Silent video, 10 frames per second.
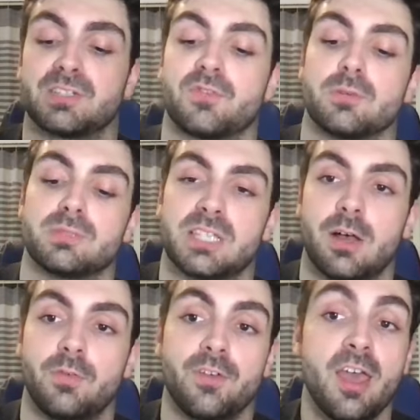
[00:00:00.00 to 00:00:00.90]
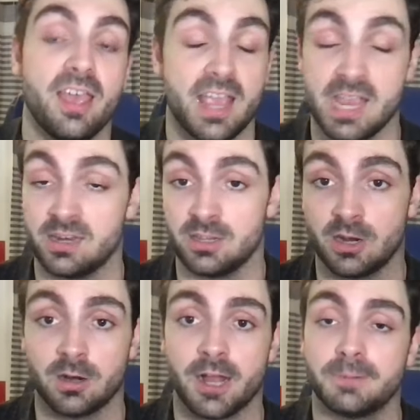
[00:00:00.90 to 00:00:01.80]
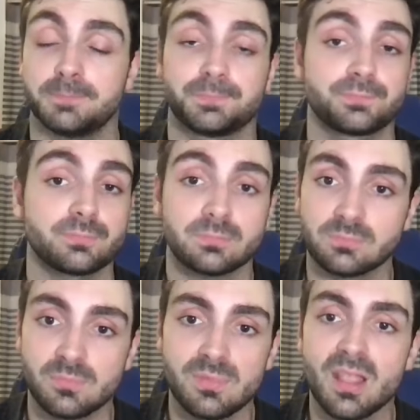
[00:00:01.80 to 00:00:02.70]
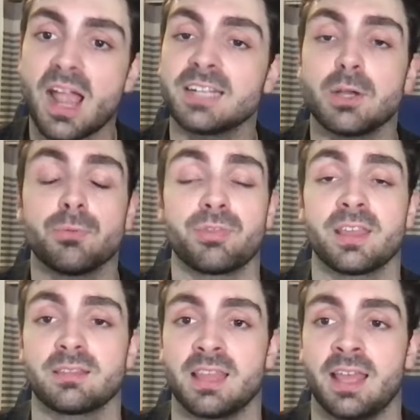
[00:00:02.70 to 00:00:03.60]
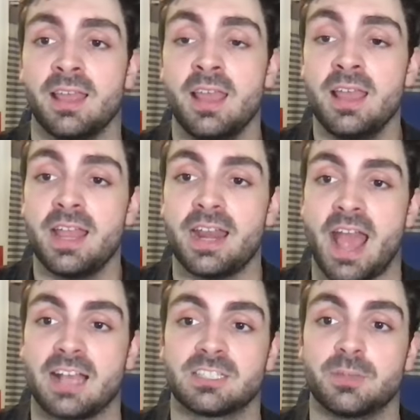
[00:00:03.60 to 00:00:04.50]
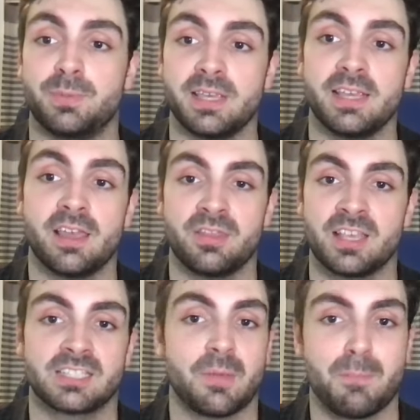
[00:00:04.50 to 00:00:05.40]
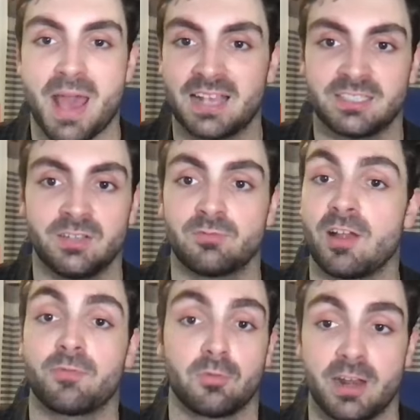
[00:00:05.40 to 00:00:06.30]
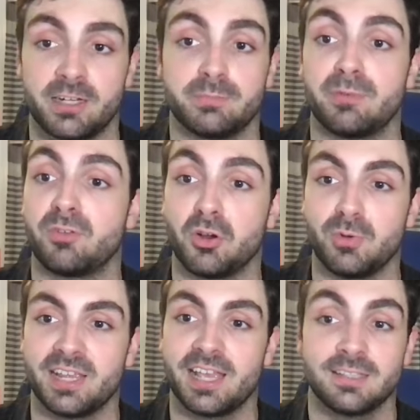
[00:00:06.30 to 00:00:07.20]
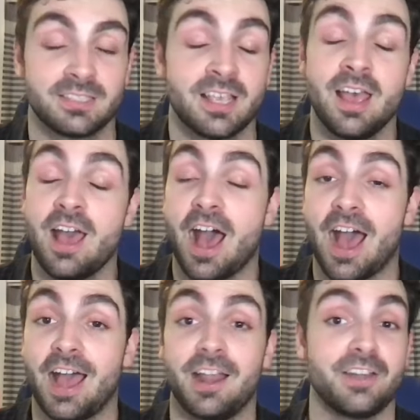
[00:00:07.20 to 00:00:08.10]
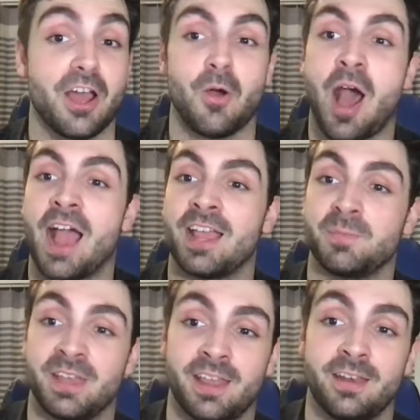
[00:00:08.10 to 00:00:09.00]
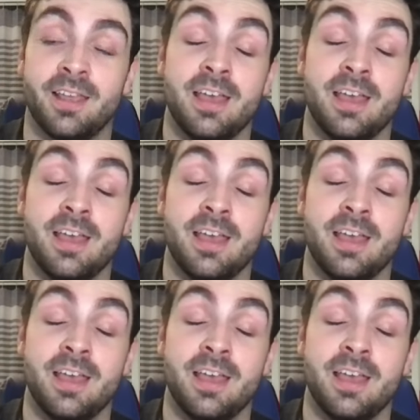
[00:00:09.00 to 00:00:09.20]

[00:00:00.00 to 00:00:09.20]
for himself in Europe. I don't think that it has to be this massive referendum of who he is. Uh, no, I am in